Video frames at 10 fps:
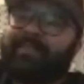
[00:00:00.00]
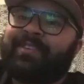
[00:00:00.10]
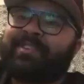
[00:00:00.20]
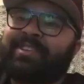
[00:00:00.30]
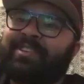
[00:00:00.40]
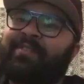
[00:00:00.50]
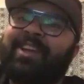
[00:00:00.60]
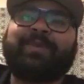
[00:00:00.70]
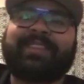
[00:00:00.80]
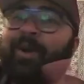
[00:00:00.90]
because of
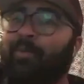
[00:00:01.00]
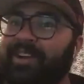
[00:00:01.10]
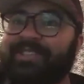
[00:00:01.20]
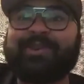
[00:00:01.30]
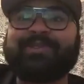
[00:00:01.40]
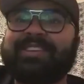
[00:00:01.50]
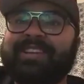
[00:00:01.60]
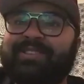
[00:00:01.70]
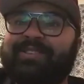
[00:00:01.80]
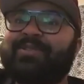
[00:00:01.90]
fans, but that West Coast to
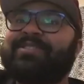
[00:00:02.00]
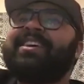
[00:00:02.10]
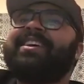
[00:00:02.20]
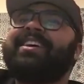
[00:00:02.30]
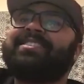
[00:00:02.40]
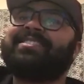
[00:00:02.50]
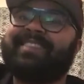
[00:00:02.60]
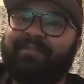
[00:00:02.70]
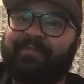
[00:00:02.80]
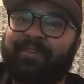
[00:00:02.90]
East Coast is
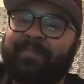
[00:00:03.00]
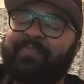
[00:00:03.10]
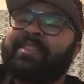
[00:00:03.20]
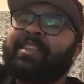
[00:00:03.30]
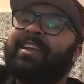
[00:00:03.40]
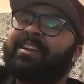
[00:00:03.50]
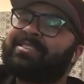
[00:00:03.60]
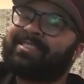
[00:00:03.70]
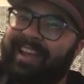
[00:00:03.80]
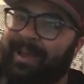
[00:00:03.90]
different.
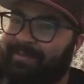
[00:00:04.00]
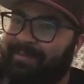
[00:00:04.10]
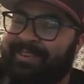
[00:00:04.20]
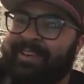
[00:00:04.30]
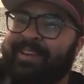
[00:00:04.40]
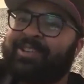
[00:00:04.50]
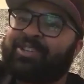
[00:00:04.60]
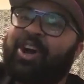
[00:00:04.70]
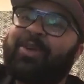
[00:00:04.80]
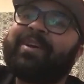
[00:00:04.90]
Except
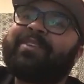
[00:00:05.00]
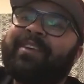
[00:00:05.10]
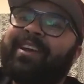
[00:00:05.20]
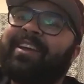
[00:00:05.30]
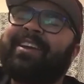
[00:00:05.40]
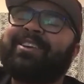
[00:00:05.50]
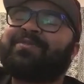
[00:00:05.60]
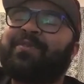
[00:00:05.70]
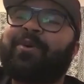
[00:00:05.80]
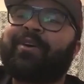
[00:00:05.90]
Sean McVay is
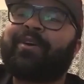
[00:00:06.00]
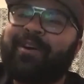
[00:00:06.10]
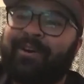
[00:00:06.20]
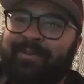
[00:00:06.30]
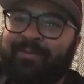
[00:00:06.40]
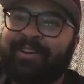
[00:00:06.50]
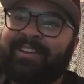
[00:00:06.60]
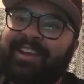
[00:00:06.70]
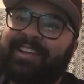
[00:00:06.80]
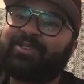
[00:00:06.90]
4-0 when
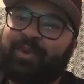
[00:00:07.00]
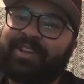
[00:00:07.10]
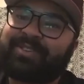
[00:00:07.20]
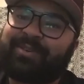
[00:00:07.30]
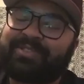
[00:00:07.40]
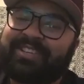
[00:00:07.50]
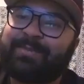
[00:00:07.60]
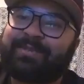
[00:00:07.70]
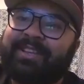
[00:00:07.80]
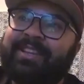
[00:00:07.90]
taking his West Coast team
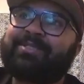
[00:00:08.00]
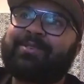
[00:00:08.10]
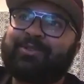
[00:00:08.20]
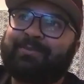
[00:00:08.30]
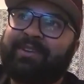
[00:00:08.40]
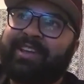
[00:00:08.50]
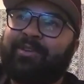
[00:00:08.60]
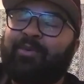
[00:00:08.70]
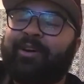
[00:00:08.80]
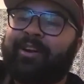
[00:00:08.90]
to the East Coast and playing in
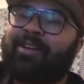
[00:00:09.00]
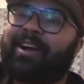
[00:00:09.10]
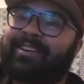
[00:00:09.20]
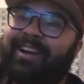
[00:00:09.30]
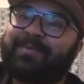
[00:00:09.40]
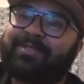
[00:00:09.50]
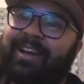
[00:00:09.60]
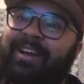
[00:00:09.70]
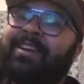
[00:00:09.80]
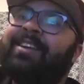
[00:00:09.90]
a 1 o'clock time
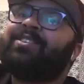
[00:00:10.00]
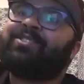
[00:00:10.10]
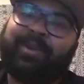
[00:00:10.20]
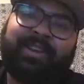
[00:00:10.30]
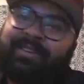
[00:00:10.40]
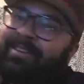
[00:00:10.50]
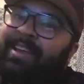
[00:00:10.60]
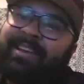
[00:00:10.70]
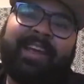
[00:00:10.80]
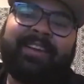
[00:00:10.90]
slot. So
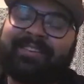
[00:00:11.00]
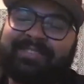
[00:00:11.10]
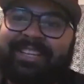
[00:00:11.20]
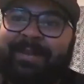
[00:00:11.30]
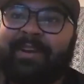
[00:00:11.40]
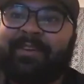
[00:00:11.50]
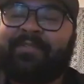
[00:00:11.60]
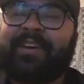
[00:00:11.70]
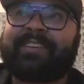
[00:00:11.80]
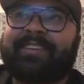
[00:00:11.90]
it doesn't seem to
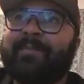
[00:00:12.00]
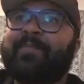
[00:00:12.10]
affect him.